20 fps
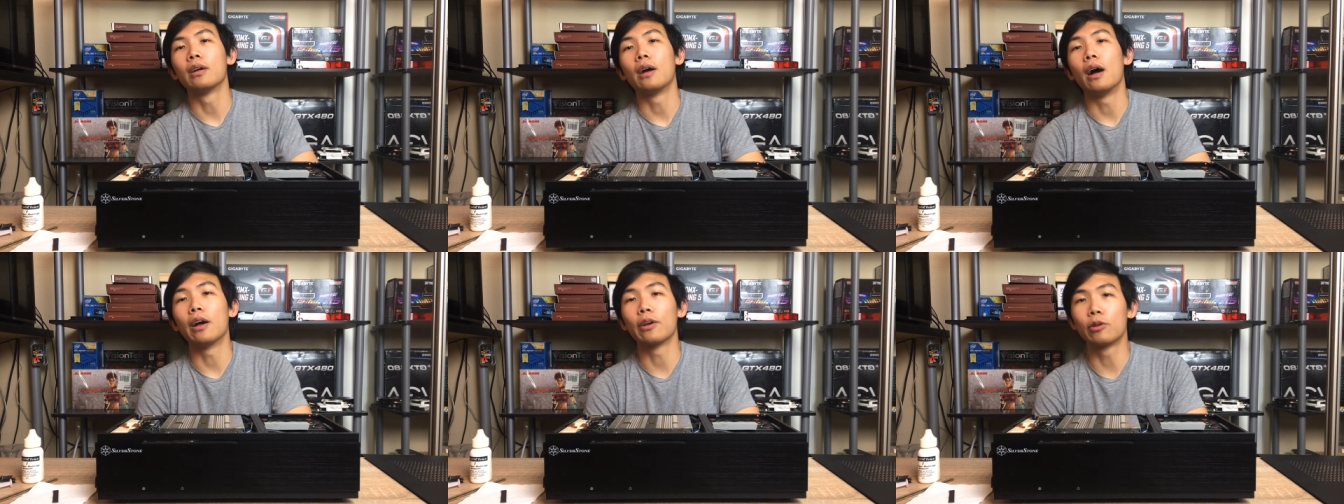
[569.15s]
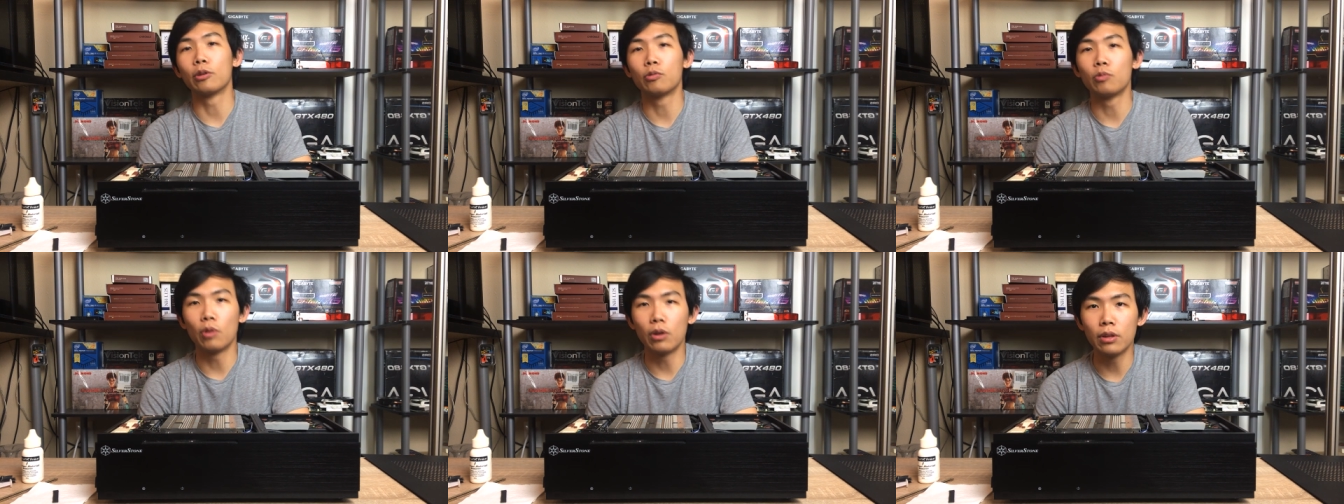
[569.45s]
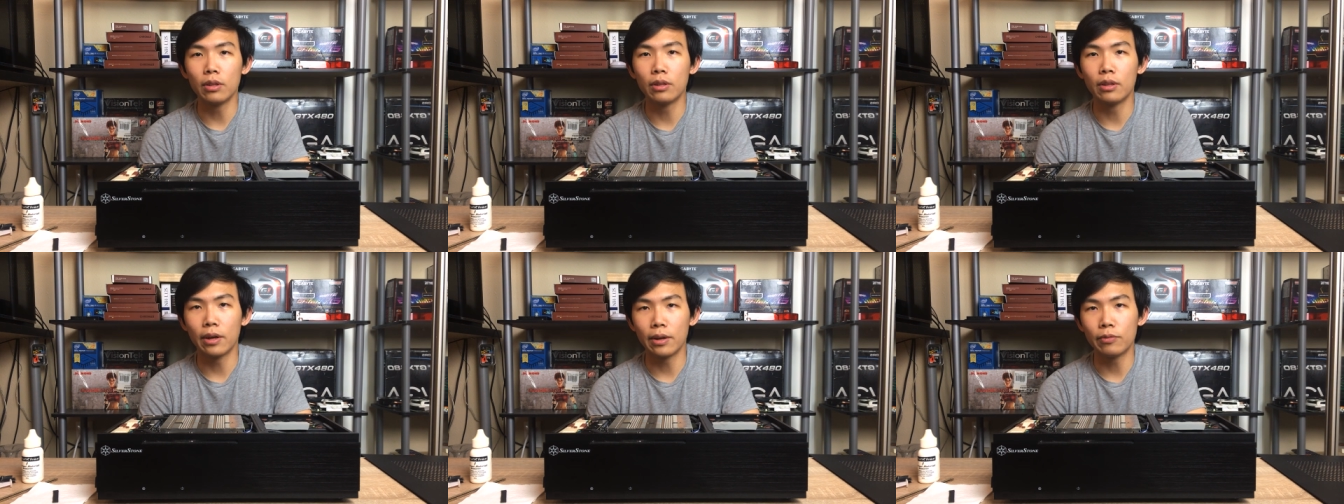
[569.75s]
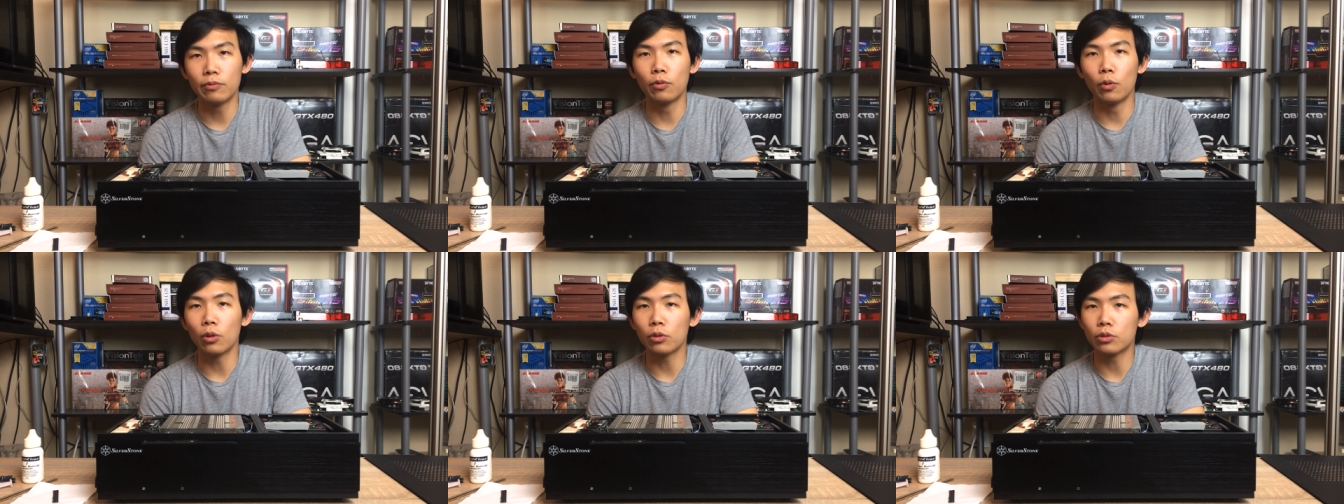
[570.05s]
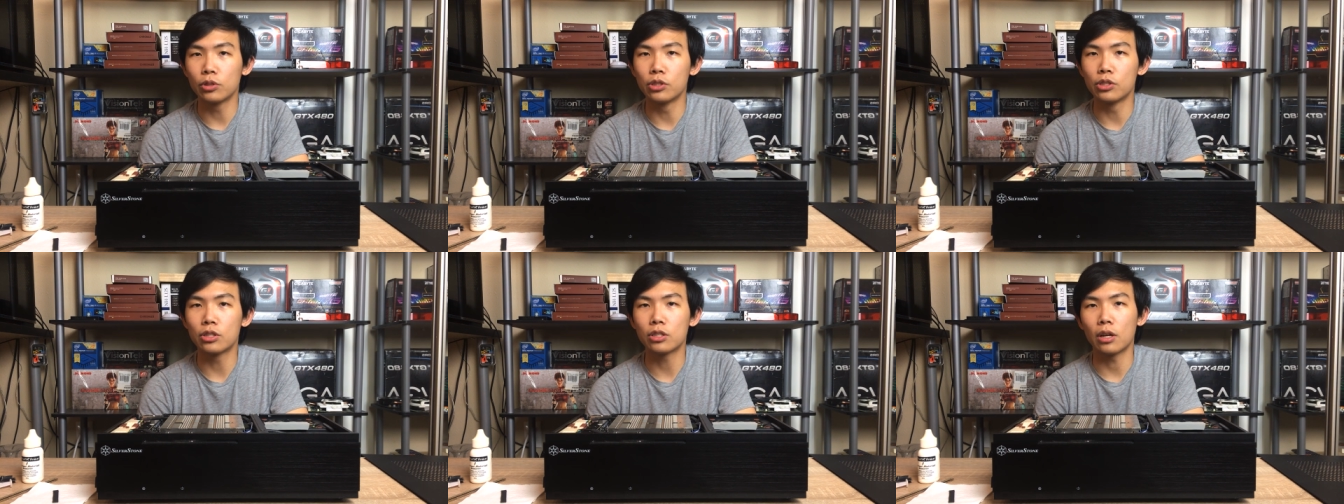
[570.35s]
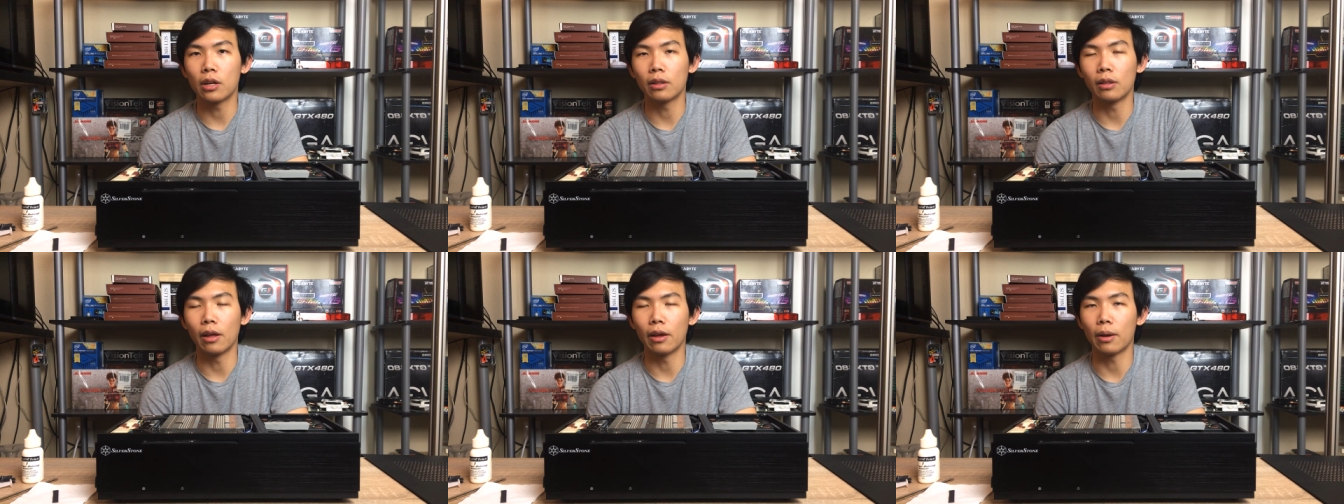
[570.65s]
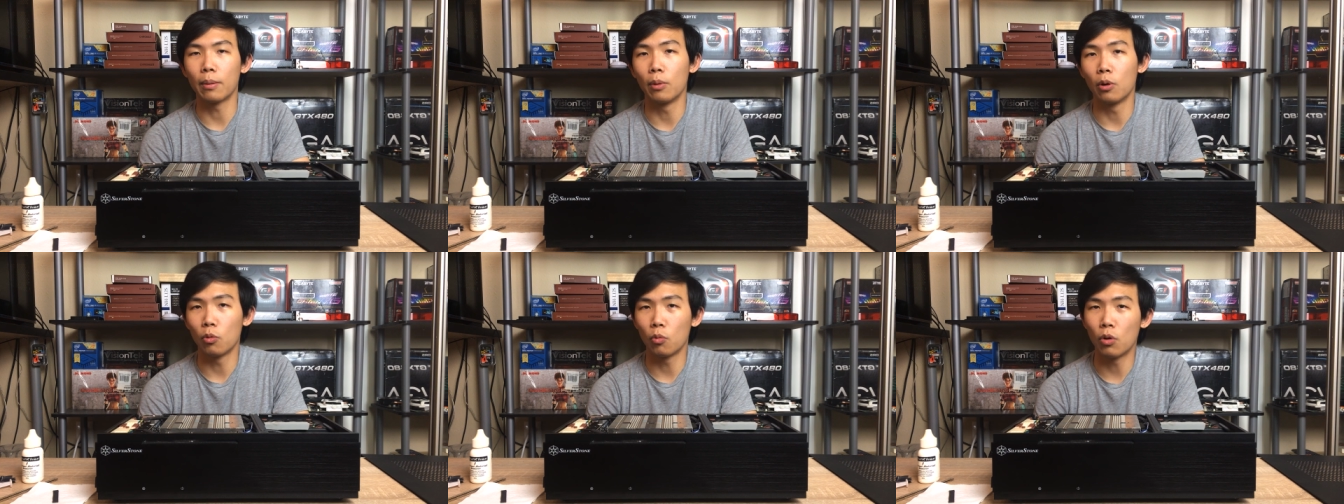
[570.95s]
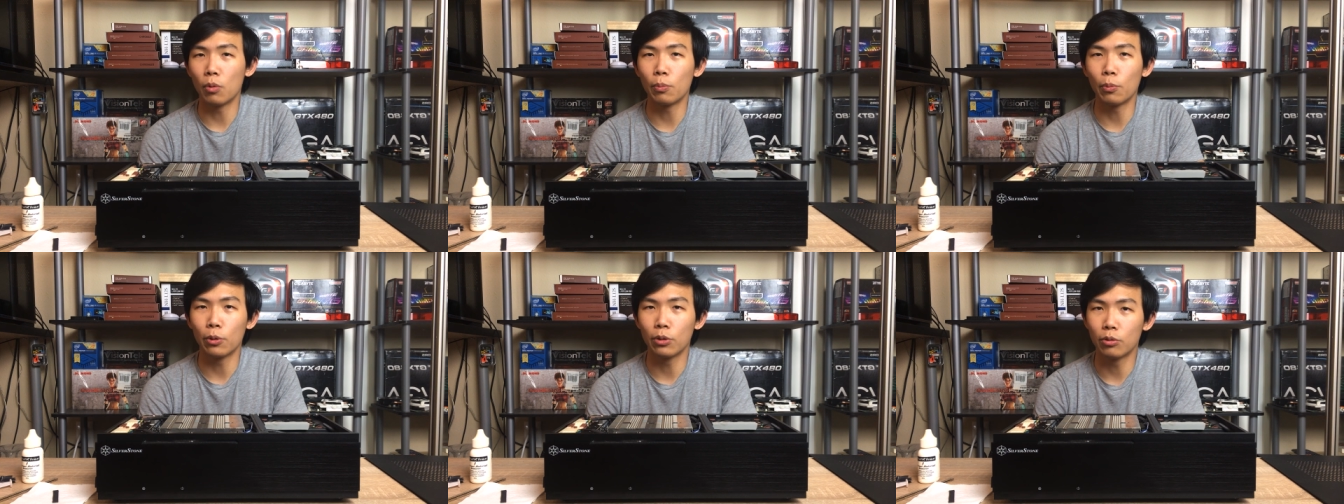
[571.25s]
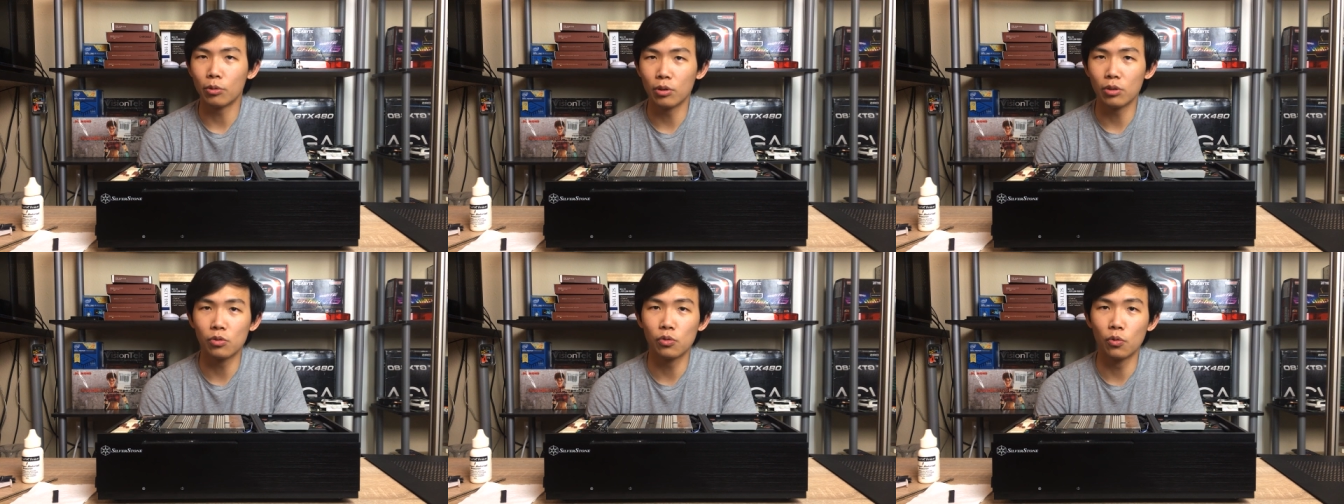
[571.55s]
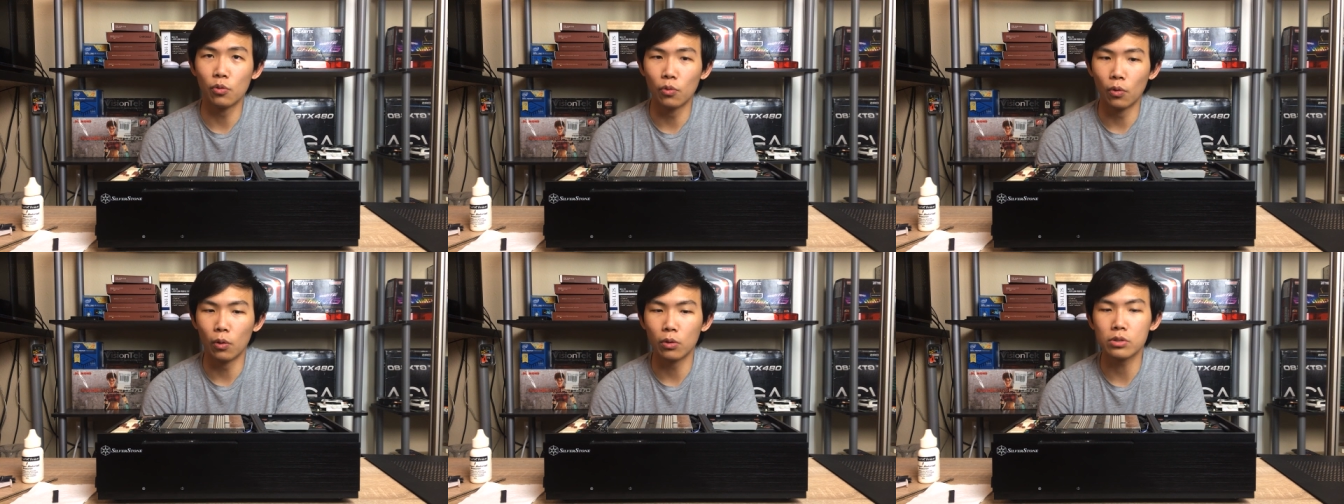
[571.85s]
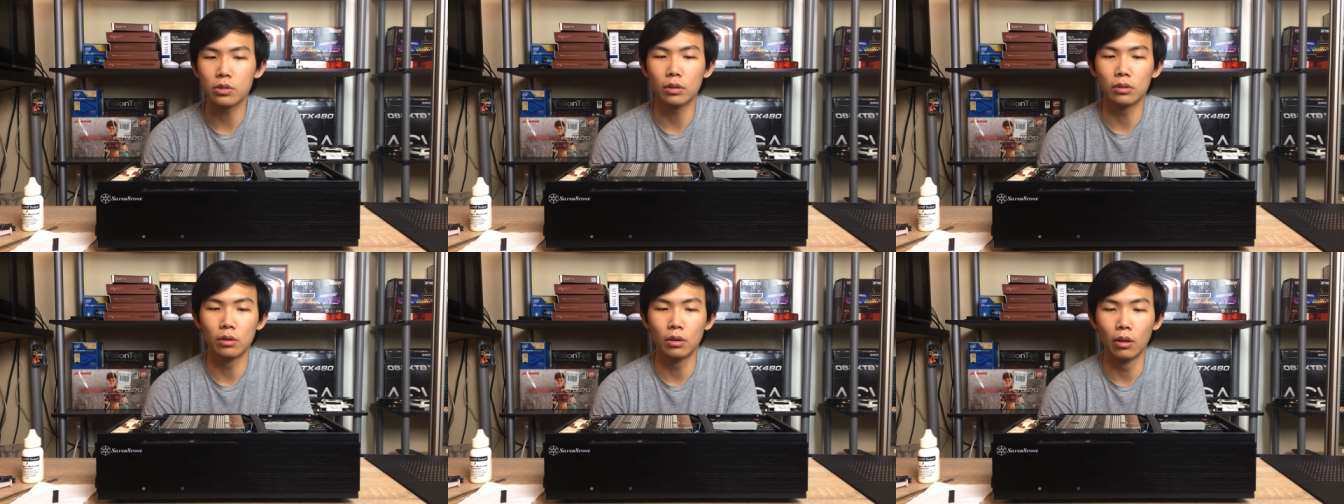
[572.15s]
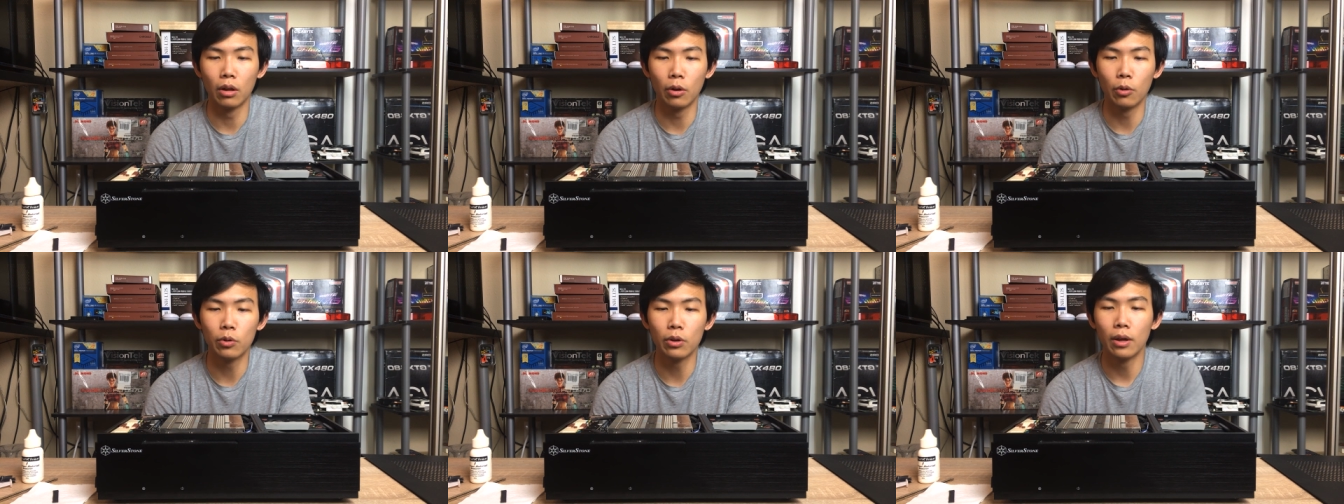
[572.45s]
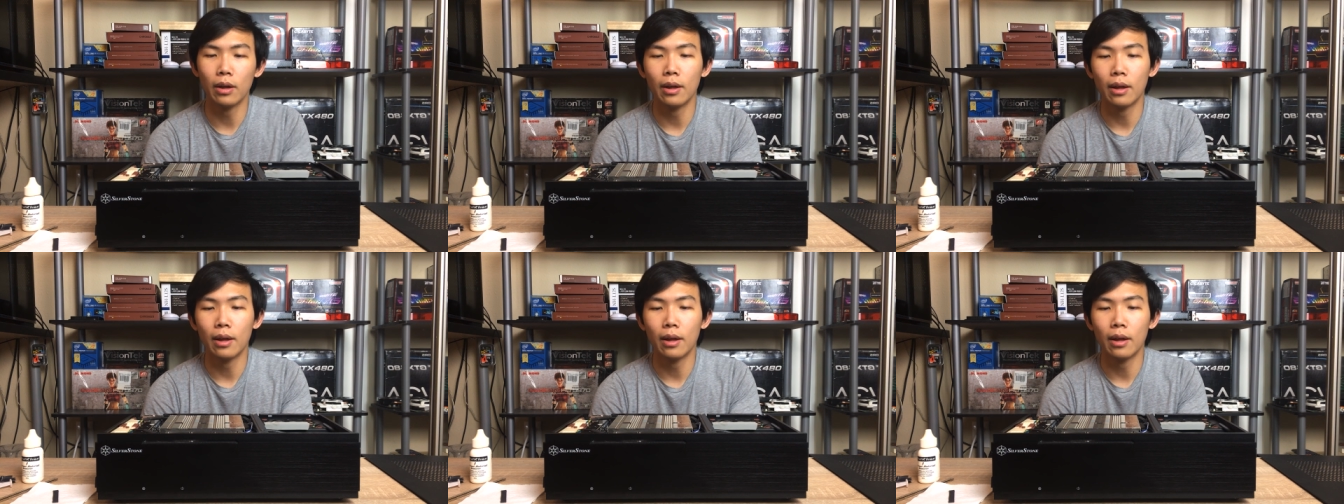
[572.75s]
I could run that voltage at like about one point three two volts under load,